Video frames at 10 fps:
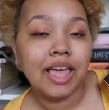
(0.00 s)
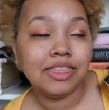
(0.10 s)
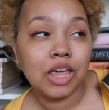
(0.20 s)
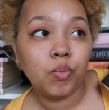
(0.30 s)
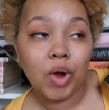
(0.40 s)

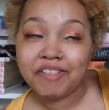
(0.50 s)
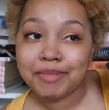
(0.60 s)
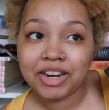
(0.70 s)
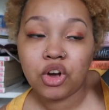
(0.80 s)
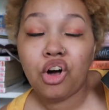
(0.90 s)
They rave
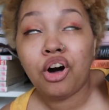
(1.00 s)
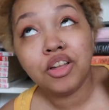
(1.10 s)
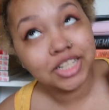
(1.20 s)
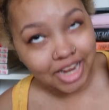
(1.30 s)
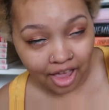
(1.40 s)
about it
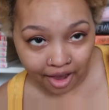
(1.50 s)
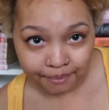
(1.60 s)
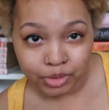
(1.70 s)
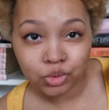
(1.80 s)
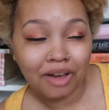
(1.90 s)
all the
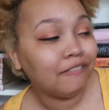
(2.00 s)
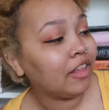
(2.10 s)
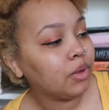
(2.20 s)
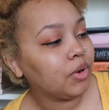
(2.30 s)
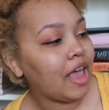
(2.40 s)
time, so I
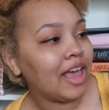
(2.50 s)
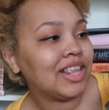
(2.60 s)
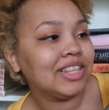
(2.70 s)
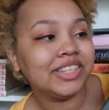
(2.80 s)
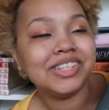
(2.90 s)
finally went ahead
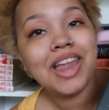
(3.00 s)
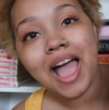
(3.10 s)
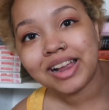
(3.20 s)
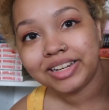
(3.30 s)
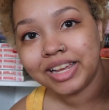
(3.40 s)
and
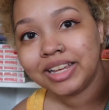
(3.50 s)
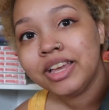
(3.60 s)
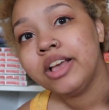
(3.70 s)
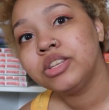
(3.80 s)
snagged it